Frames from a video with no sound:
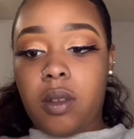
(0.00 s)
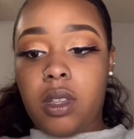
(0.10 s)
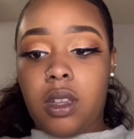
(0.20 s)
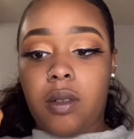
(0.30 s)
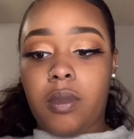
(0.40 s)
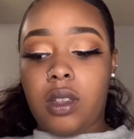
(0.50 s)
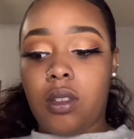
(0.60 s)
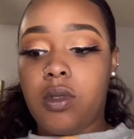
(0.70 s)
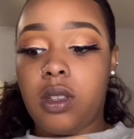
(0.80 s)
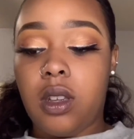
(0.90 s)
matte
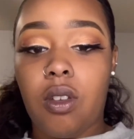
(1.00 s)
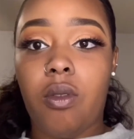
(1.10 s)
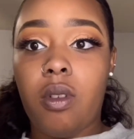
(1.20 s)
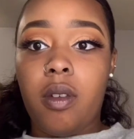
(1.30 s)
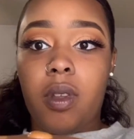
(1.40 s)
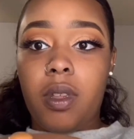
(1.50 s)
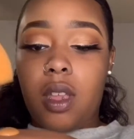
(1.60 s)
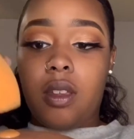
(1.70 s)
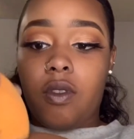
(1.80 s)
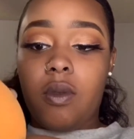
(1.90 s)
foundation,
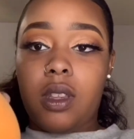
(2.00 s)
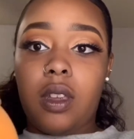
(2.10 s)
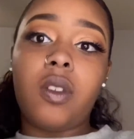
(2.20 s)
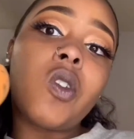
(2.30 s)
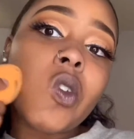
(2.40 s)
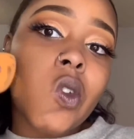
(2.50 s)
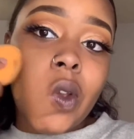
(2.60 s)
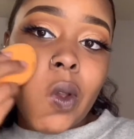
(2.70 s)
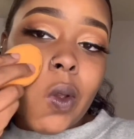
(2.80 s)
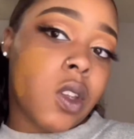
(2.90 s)
and I'm
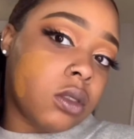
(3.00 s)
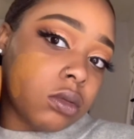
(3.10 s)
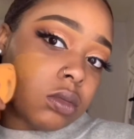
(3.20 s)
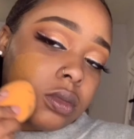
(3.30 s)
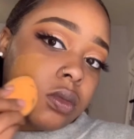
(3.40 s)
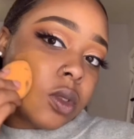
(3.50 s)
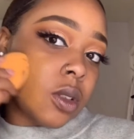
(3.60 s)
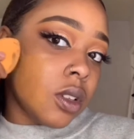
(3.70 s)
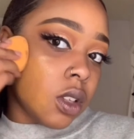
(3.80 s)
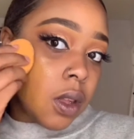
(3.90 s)
just
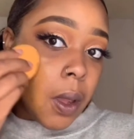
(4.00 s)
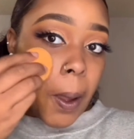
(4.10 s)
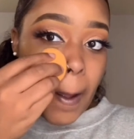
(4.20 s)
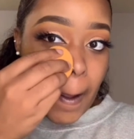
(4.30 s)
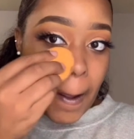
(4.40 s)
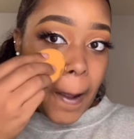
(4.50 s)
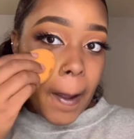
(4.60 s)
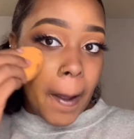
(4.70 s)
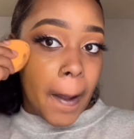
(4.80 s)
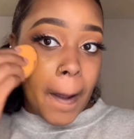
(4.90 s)
gonna do a
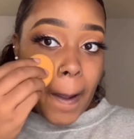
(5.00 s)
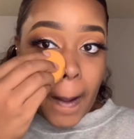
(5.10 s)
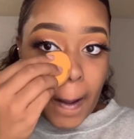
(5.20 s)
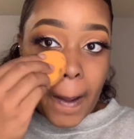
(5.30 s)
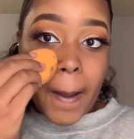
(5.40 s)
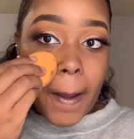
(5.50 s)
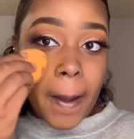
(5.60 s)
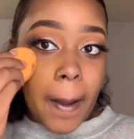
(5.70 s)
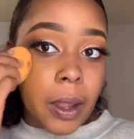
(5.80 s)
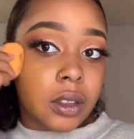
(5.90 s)
thin layer.
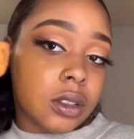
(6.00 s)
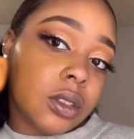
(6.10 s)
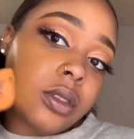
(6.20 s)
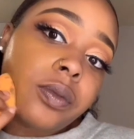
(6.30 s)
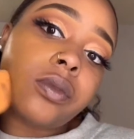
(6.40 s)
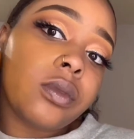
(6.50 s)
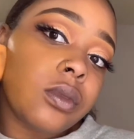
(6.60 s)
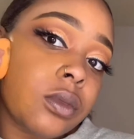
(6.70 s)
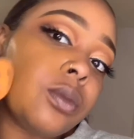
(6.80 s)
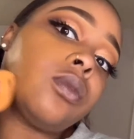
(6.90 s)
And I'm just gonna
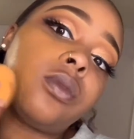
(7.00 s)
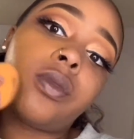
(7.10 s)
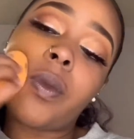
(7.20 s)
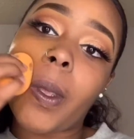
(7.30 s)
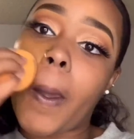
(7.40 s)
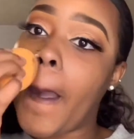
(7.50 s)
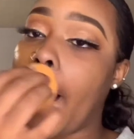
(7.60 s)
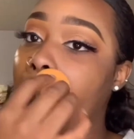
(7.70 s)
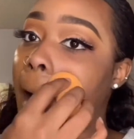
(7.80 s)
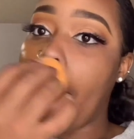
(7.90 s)
use a damp
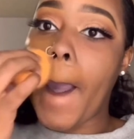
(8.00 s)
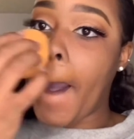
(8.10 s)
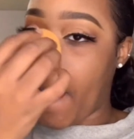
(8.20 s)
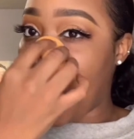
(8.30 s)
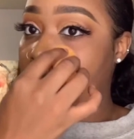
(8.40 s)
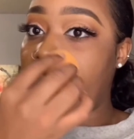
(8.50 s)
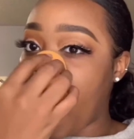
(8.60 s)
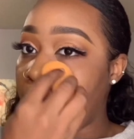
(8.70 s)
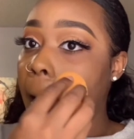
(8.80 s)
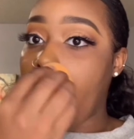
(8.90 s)
sponge to
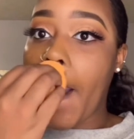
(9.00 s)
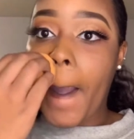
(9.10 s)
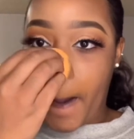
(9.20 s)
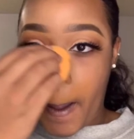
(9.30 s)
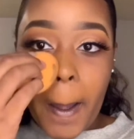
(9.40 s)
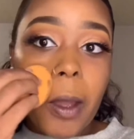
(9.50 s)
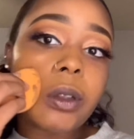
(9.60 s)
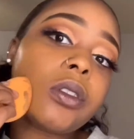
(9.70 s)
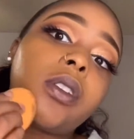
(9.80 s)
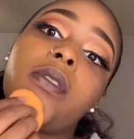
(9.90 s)
really blend it in
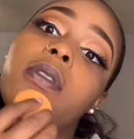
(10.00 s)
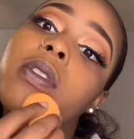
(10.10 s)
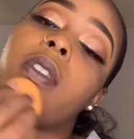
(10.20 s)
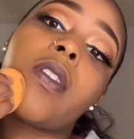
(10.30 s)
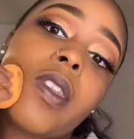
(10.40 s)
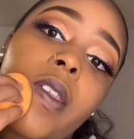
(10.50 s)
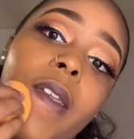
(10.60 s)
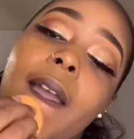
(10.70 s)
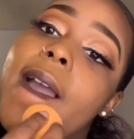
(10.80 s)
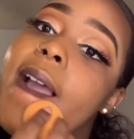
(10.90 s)
and buff it
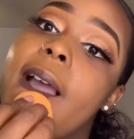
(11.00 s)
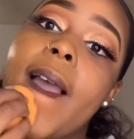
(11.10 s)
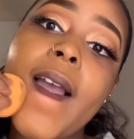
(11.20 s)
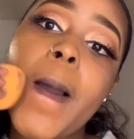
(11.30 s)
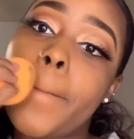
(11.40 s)
into the skin.